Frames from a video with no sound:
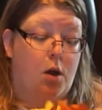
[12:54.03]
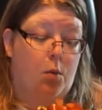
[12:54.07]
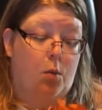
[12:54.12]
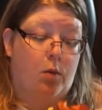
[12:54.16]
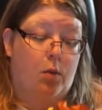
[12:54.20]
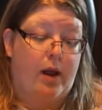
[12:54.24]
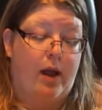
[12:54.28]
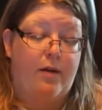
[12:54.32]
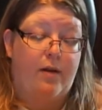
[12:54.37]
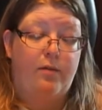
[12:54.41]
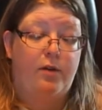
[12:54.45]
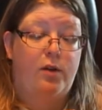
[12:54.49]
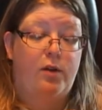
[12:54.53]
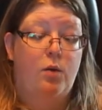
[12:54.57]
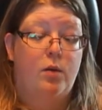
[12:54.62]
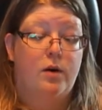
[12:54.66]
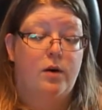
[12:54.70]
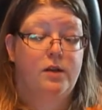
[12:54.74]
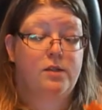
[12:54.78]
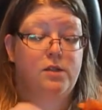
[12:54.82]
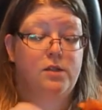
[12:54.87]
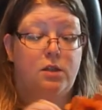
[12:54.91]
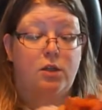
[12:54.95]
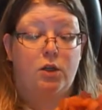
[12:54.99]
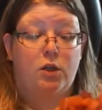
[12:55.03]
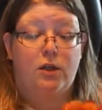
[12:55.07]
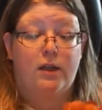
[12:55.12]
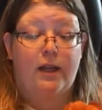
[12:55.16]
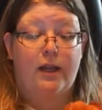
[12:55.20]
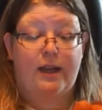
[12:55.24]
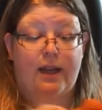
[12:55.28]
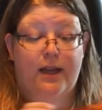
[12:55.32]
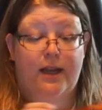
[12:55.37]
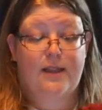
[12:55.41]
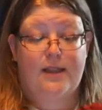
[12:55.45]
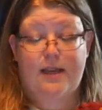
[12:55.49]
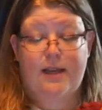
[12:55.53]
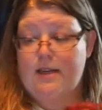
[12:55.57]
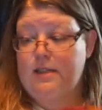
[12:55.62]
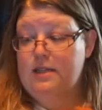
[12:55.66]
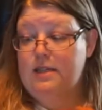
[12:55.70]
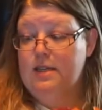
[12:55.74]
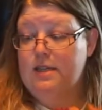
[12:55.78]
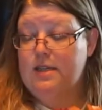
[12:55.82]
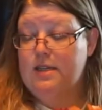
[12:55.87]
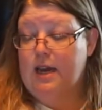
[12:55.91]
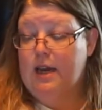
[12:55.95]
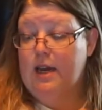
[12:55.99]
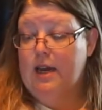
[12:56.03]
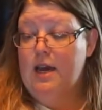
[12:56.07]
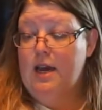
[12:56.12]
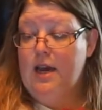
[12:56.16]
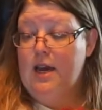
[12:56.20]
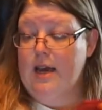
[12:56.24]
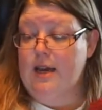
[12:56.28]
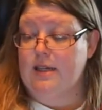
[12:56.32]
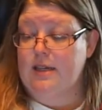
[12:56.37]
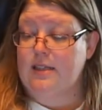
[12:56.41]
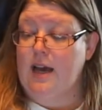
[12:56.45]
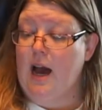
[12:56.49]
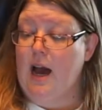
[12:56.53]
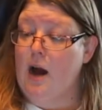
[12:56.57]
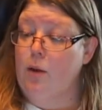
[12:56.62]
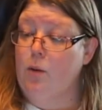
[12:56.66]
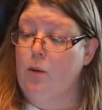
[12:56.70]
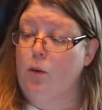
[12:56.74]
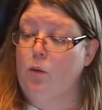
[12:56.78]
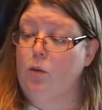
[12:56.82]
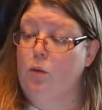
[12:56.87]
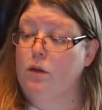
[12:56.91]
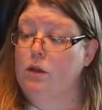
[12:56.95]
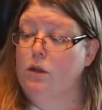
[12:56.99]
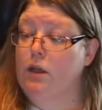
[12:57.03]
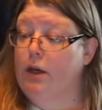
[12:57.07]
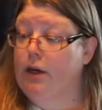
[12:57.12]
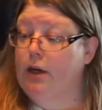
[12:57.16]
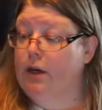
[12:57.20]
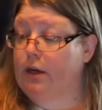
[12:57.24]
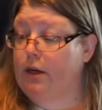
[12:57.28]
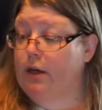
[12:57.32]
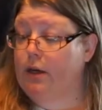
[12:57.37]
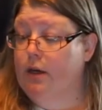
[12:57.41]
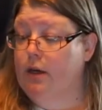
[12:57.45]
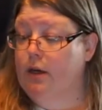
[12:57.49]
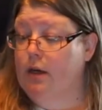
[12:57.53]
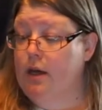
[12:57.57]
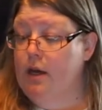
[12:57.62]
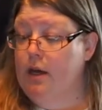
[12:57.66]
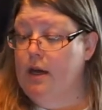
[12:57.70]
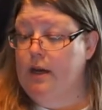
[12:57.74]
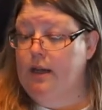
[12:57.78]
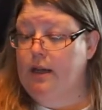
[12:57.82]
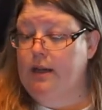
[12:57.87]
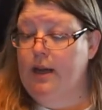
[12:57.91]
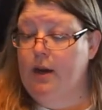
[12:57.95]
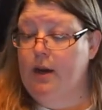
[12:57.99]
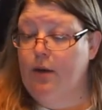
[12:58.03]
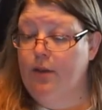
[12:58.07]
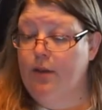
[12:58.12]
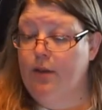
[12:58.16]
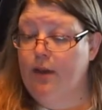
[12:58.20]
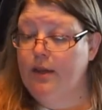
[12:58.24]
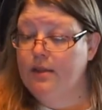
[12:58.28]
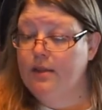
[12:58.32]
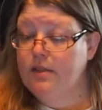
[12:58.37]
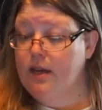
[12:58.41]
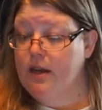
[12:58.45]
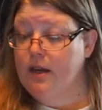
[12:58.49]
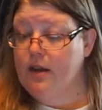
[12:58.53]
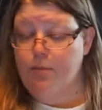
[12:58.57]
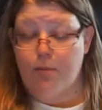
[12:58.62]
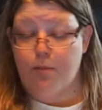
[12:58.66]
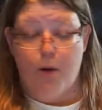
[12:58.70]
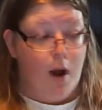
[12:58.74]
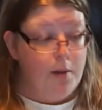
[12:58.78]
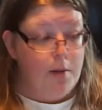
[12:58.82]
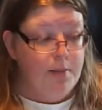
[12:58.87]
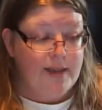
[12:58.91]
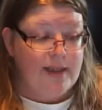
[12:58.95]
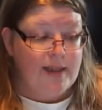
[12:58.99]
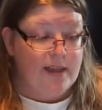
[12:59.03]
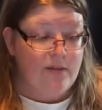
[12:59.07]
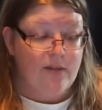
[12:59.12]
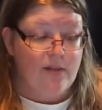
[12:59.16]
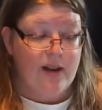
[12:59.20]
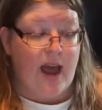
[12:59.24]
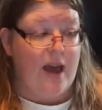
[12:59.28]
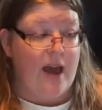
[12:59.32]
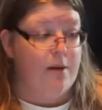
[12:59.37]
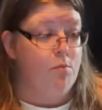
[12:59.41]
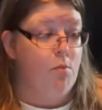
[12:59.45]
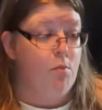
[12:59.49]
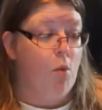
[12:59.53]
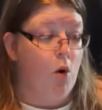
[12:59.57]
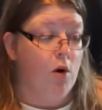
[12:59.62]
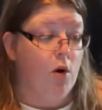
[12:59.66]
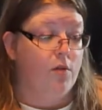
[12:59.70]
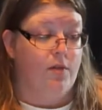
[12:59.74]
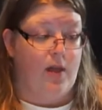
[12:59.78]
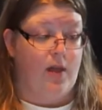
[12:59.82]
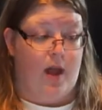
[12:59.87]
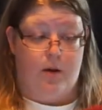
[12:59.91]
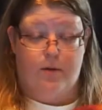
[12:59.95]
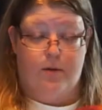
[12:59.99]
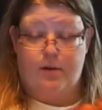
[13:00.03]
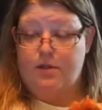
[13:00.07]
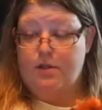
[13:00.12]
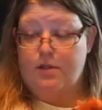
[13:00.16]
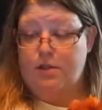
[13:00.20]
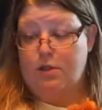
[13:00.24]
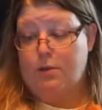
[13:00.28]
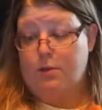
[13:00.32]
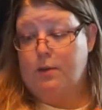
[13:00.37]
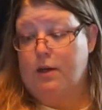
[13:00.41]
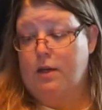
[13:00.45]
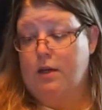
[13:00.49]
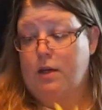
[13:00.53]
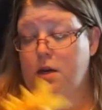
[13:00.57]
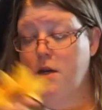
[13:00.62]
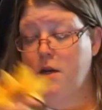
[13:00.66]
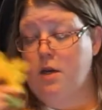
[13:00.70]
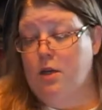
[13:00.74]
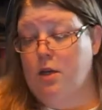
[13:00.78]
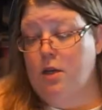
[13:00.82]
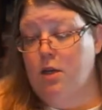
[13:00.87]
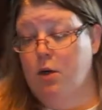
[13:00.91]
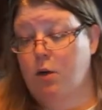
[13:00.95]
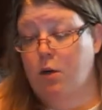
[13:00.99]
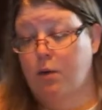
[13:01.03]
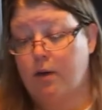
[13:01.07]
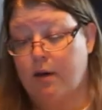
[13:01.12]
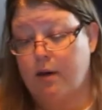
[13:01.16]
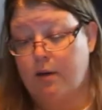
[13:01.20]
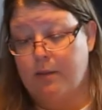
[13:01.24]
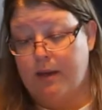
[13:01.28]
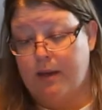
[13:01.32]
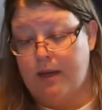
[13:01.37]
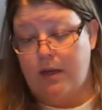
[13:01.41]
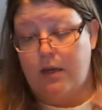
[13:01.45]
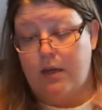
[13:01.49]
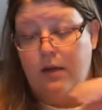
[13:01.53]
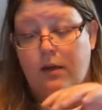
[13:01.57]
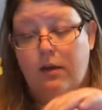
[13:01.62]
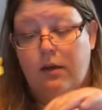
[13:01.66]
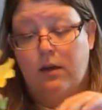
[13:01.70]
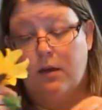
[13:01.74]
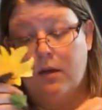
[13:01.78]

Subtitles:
Whatever you want it to look like at the end of the day is how it will look. Now this, I could probably even add more flowers to it. You know what I mean?